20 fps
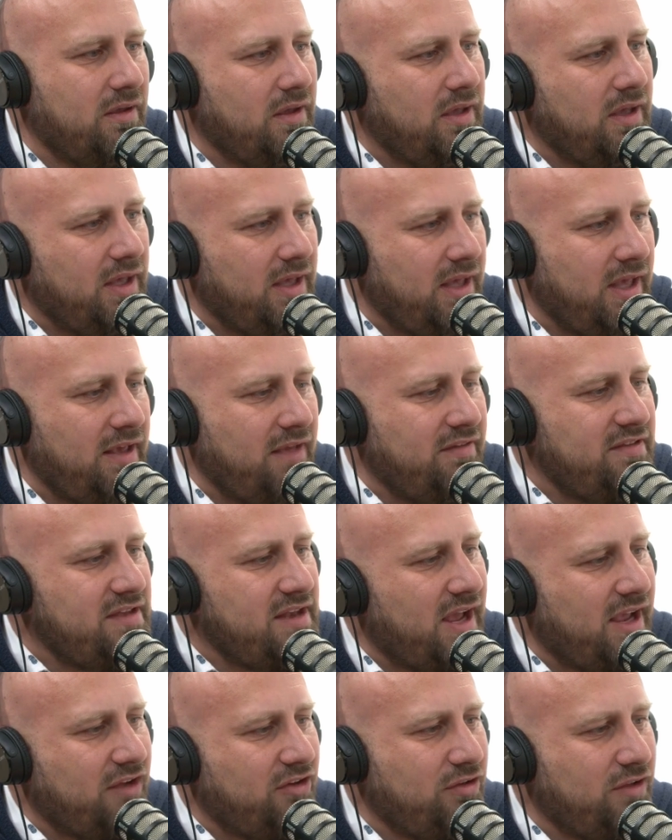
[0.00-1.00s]
Yeah. Is it
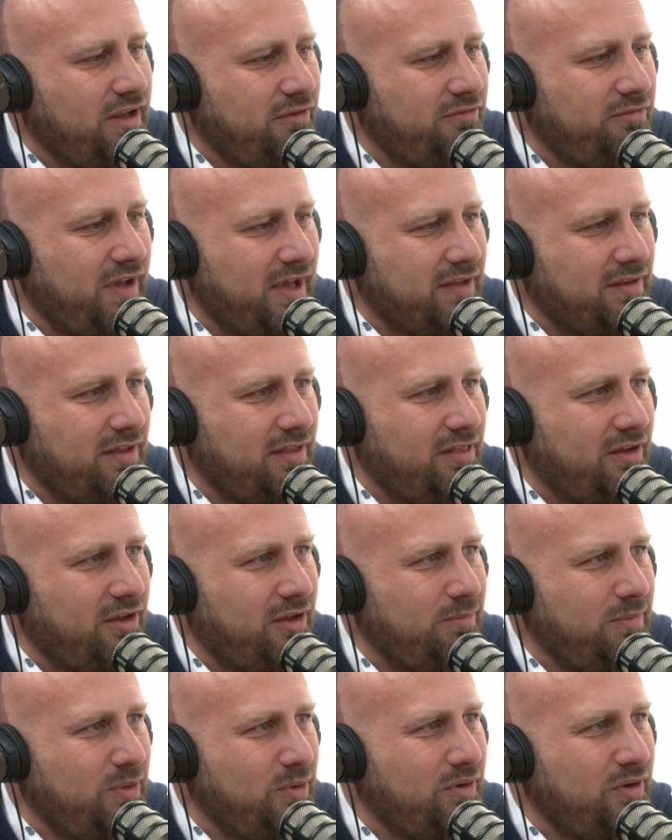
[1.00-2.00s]
actually affecting the
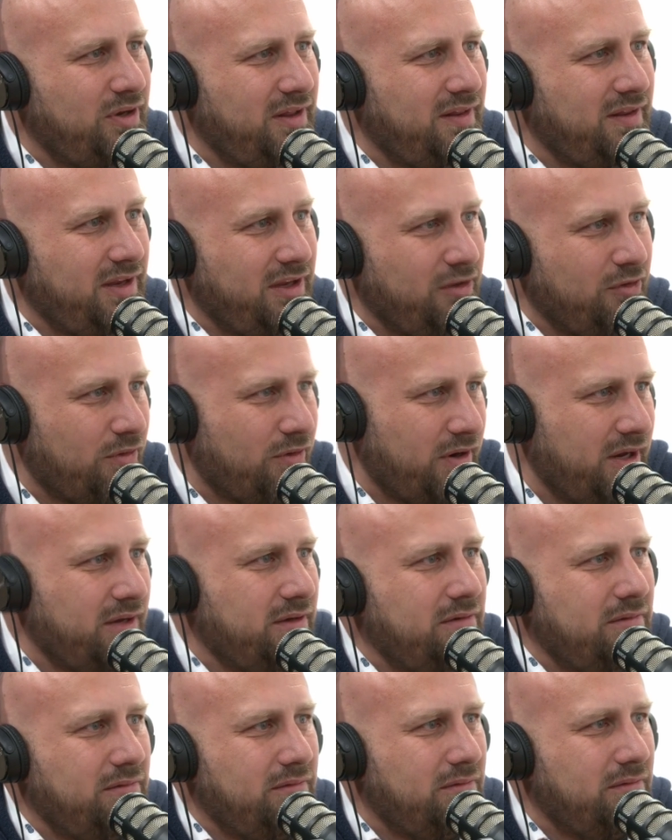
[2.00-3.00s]
community that you're
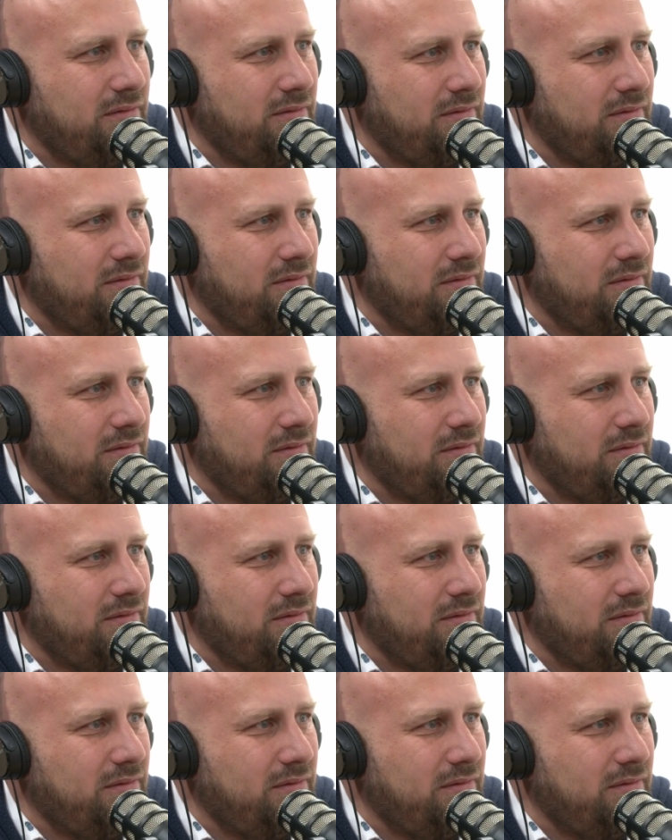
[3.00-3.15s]
in?